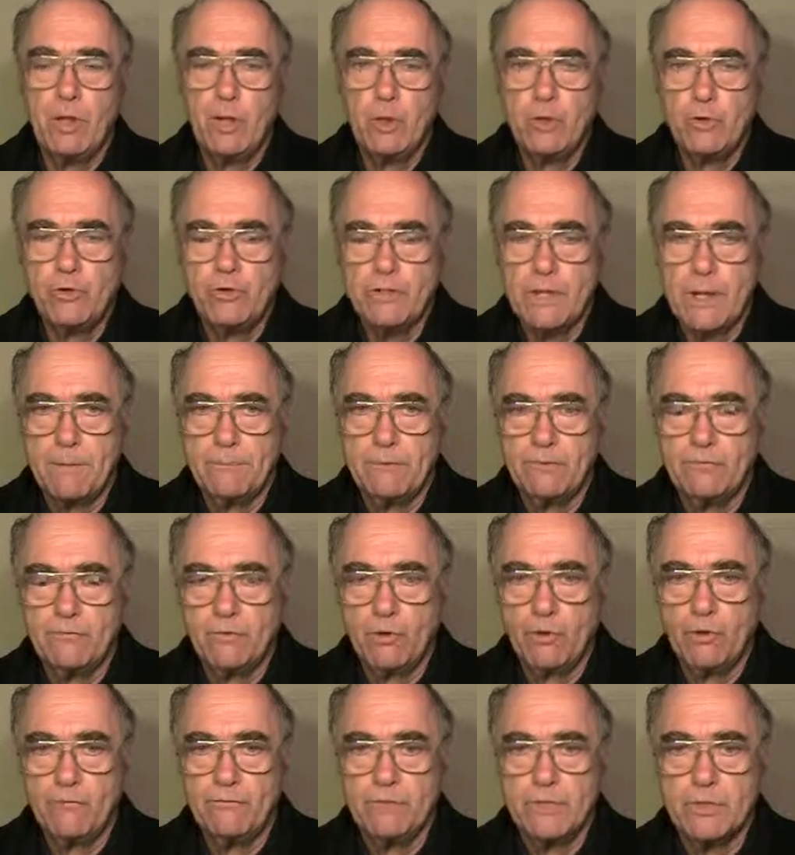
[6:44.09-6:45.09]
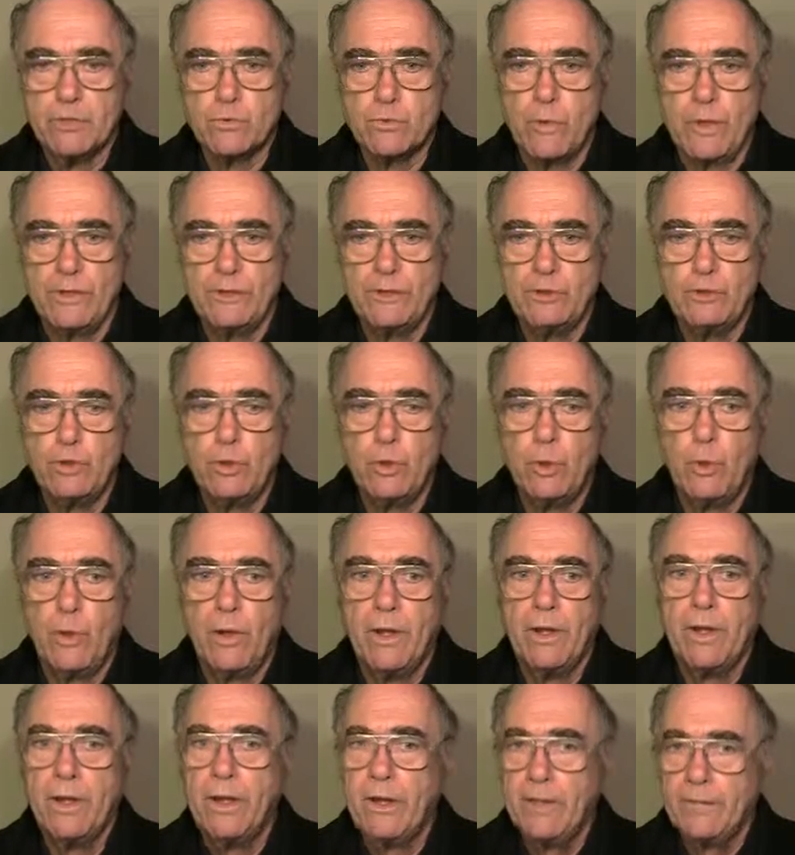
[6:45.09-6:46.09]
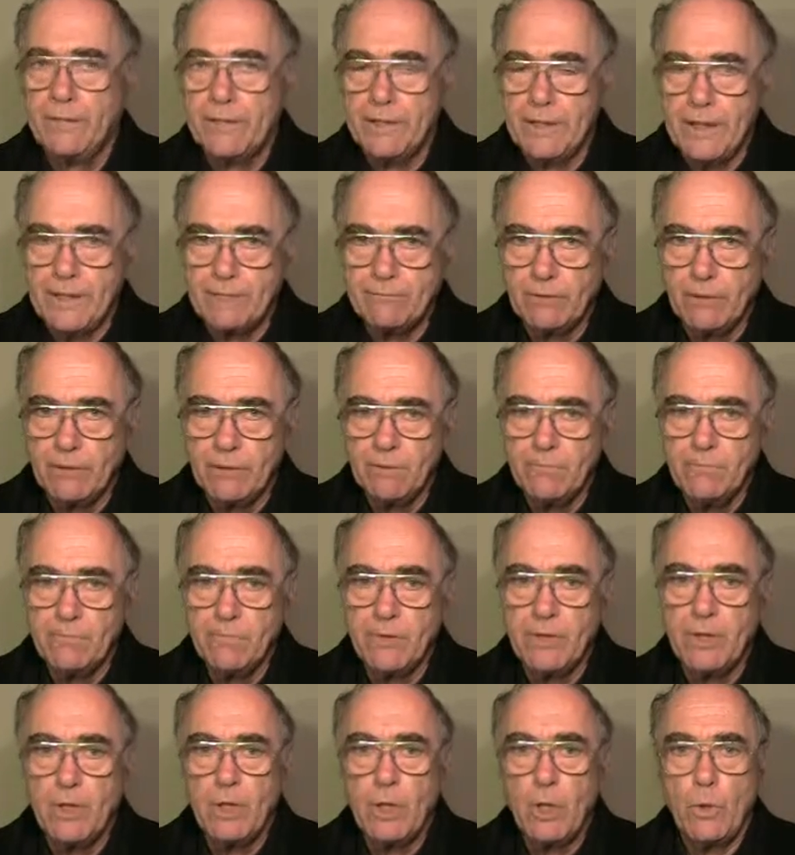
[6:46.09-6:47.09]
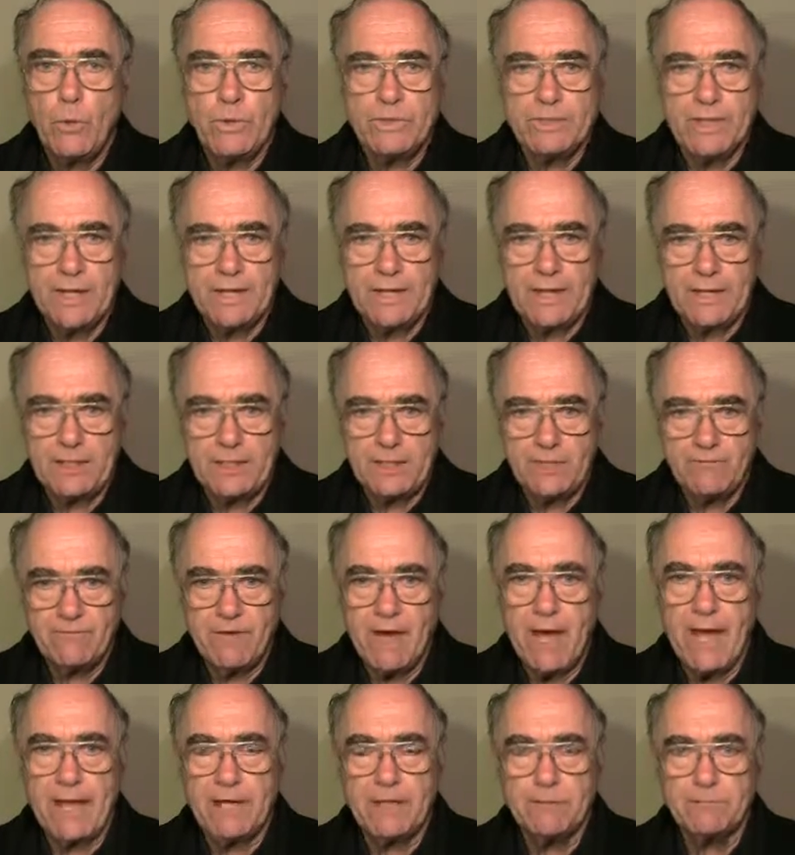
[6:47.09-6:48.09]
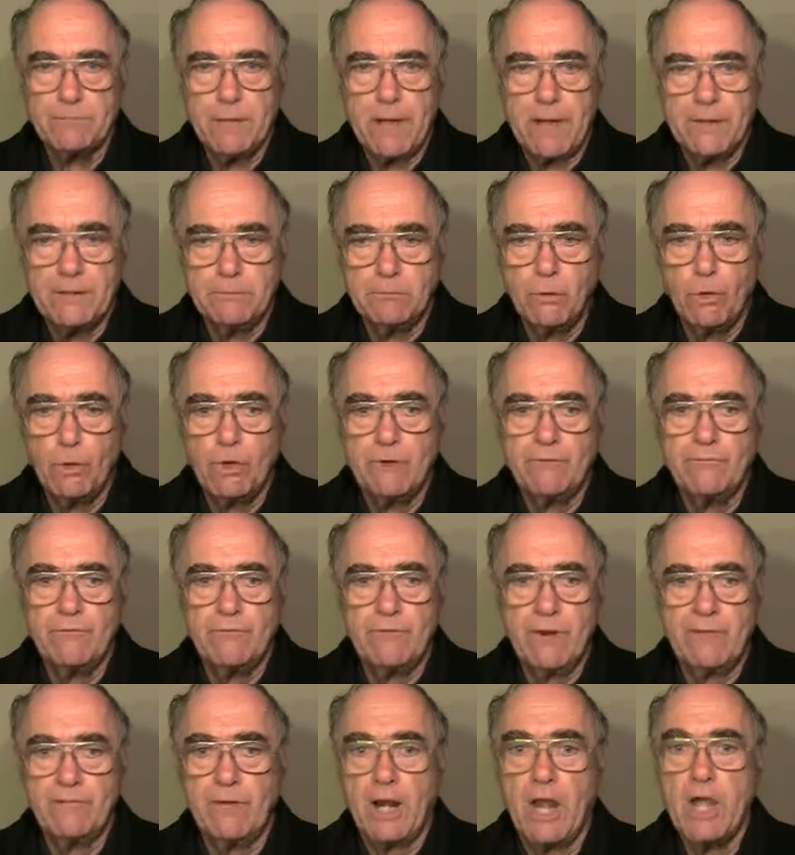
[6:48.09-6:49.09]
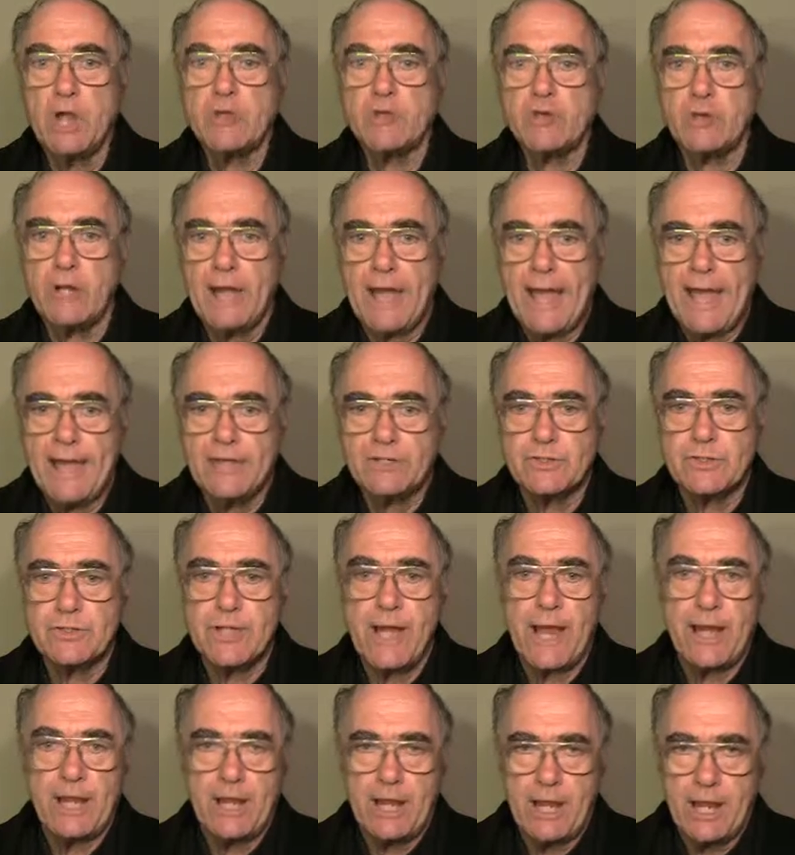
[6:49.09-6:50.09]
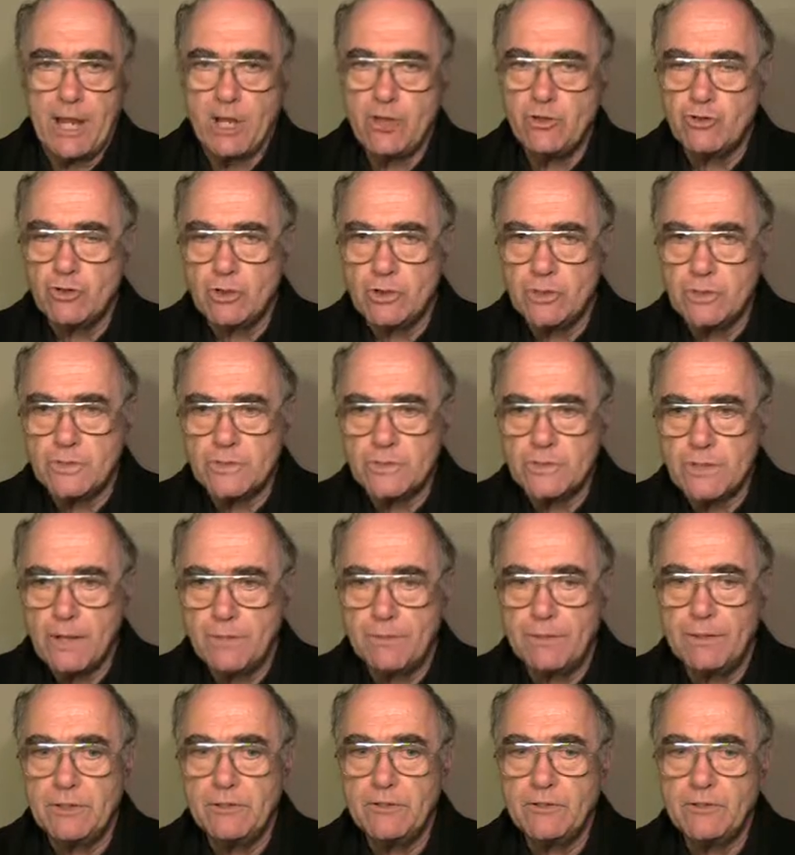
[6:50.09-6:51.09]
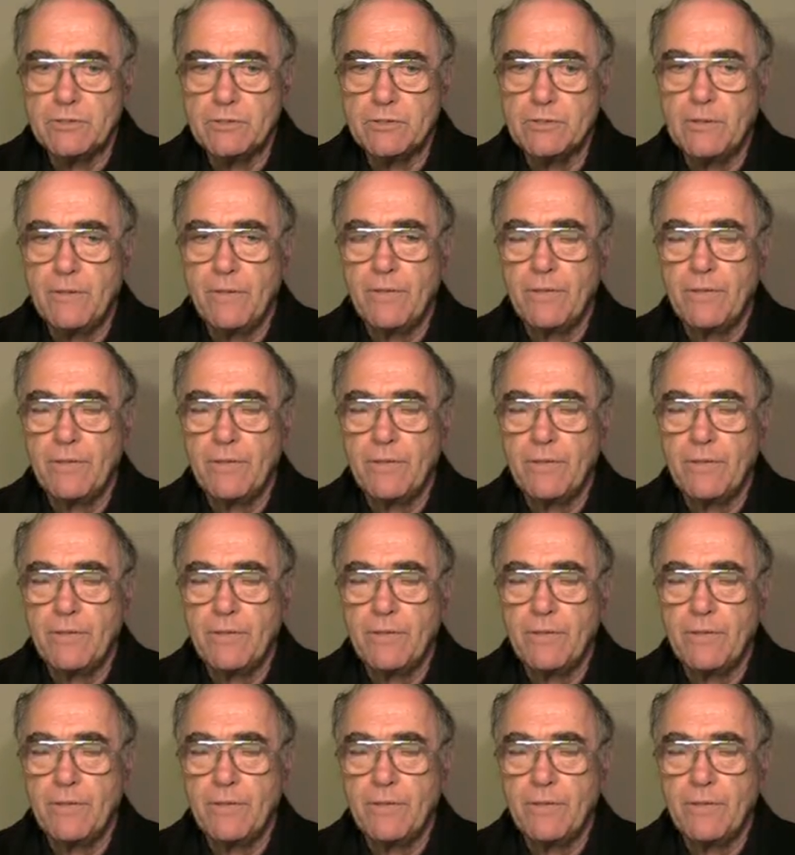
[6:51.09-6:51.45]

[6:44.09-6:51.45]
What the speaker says: Luke chapter 4, verse 1 to 2. The devil, who is identified by the book of Revelation as that ancient serpent,